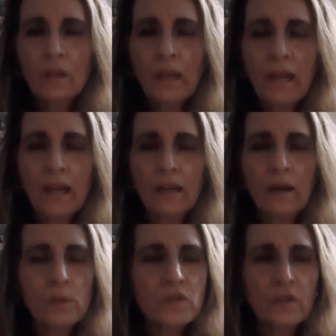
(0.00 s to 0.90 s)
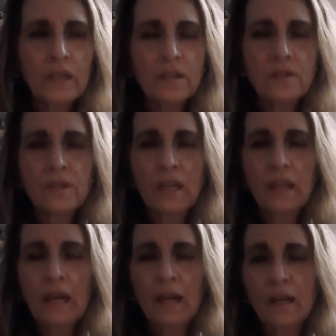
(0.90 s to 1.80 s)
and I always forget to say
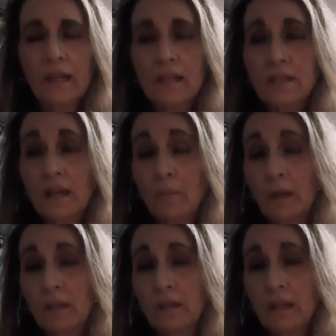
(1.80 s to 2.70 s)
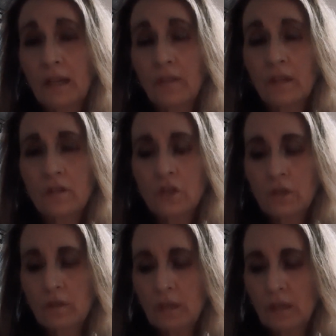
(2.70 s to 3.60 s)
that, and I can tell by looking at the,
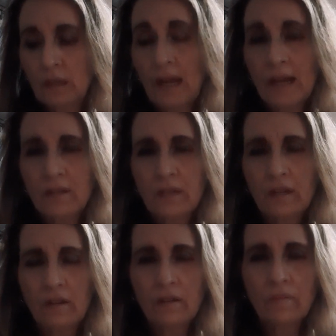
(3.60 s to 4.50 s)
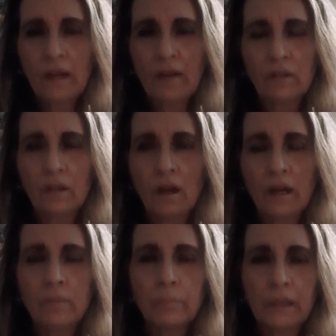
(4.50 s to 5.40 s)
the likes. I don't have a
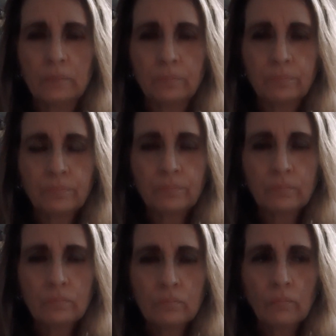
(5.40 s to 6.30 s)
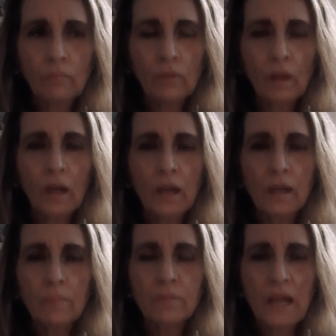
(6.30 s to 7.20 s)
lot, but
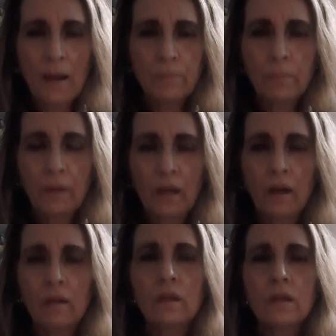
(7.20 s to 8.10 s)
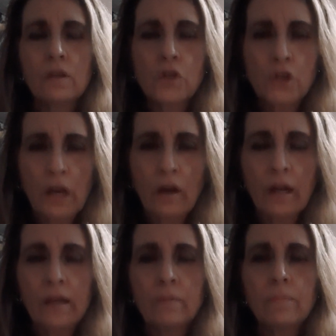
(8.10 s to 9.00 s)
um, tap the bell, share
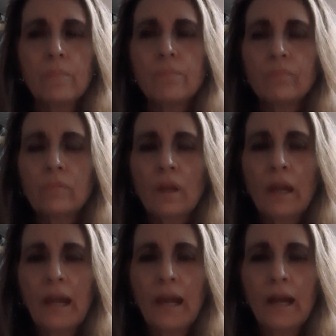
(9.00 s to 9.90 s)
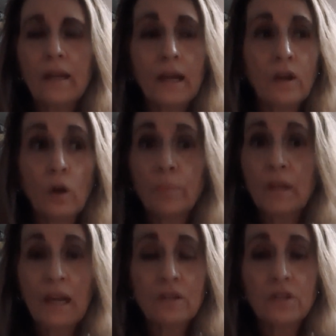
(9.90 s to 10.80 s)
it, and I hope the
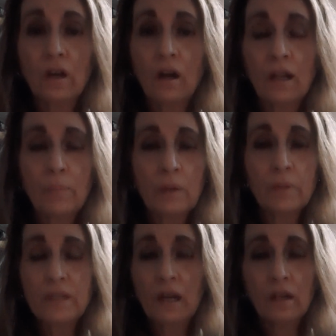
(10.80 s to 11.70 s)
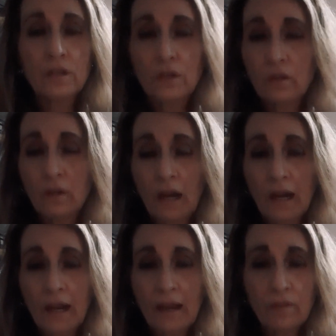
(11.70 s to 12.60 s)
next call I'm going to be telling you I
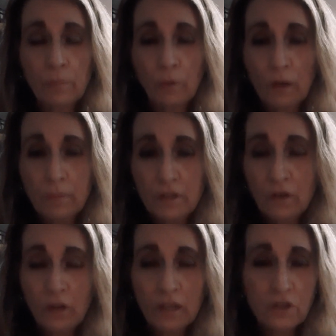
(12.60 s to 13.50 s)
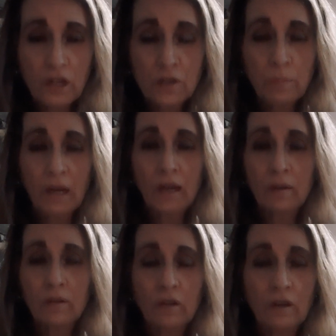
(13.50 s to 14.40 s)
have an appointment to go and exchange
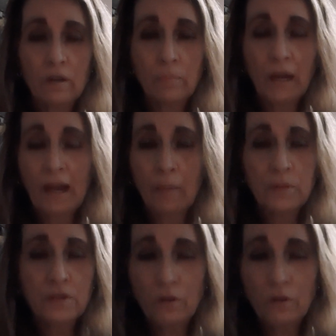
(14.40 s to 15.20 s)
my my apples and